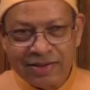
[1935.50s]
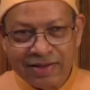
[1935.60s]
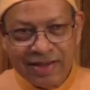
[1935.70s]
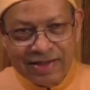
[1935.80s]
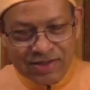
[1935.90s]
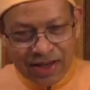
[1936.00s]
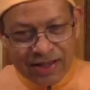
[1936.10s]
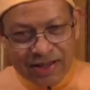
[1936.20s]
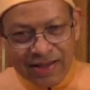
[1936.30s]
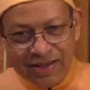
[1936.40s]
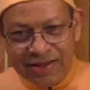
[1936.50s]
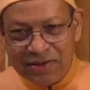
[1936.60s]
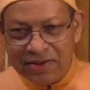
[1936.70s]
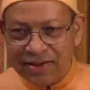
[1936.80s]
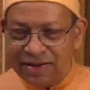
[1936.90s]
things like,
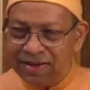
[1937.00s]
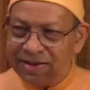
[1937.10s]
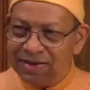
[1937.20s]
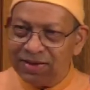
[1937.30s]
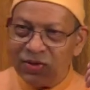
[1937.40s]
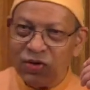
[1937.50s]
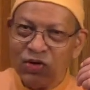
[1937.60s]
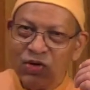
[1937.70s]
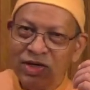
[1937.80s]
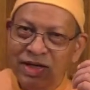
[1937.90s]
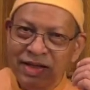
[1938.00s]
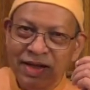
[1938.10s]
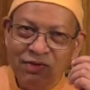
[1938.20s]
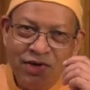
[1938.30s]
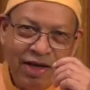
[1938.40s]
in India
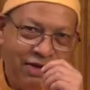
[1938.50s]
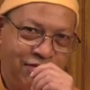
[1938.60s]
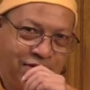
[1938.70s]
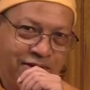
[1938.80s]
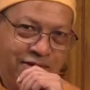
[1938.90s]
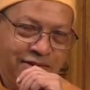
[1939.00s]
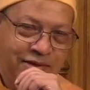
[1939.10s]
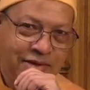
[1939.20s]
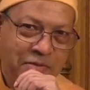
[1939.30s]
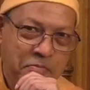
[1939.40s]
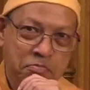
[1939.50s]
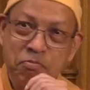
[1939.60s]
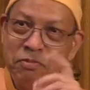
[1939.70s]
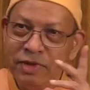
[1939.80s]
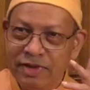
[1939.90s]
we have
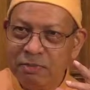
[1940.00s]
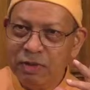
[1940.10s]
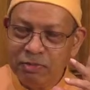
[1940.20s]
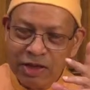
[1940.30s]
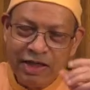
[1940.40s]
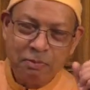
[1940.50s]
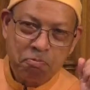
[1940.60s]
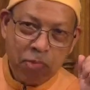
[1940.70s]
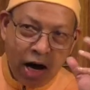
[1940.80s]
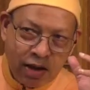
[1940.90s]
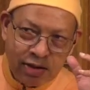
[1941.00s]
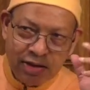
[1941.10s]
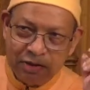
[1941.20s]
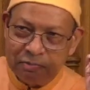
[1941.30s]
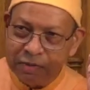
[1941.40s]
the people eat pan,
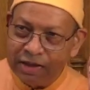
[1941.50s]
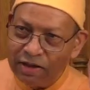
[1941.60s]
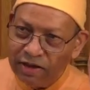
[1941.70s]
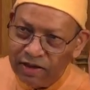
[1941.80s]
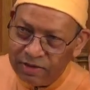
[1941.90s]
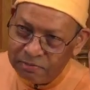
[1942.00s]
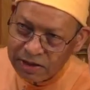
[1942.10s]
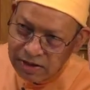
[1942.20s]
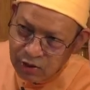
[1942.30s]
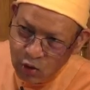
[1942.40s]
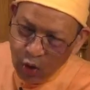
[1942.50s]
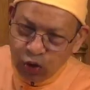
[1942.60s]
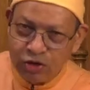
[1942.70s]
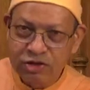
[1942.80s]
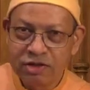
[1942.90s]
beetle rolls,